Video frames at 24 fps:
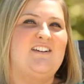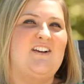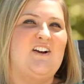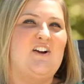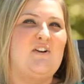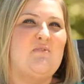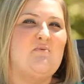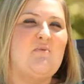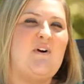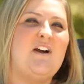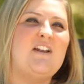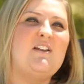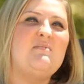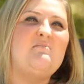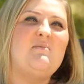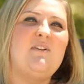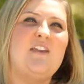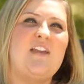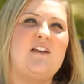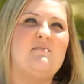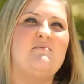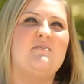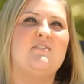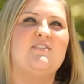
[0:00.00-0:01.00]
I want to
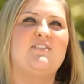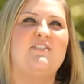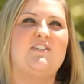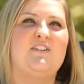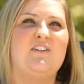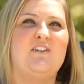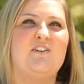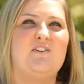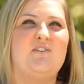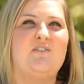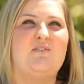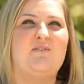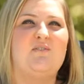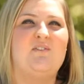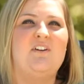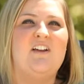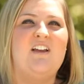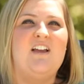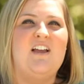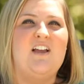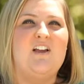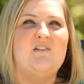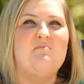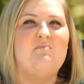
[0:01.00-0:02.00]
be able to
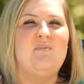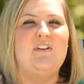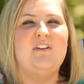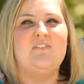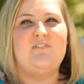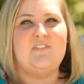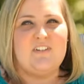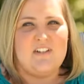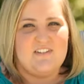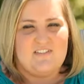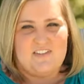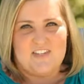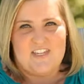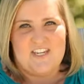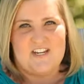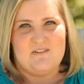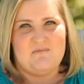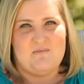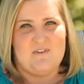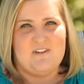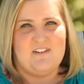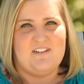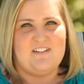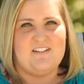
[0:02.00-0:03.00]
be in front of the
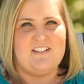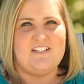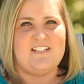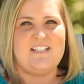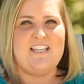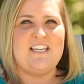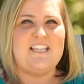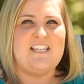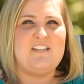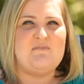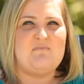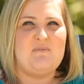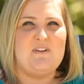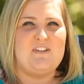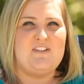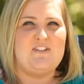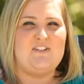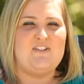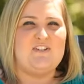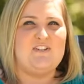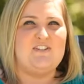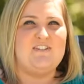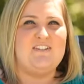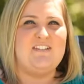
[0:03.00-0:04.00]
camera, take the
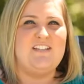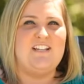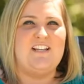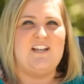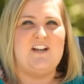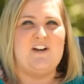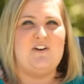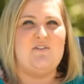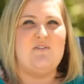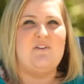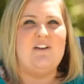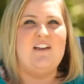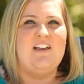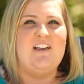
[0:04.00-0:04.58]
pictures, you know,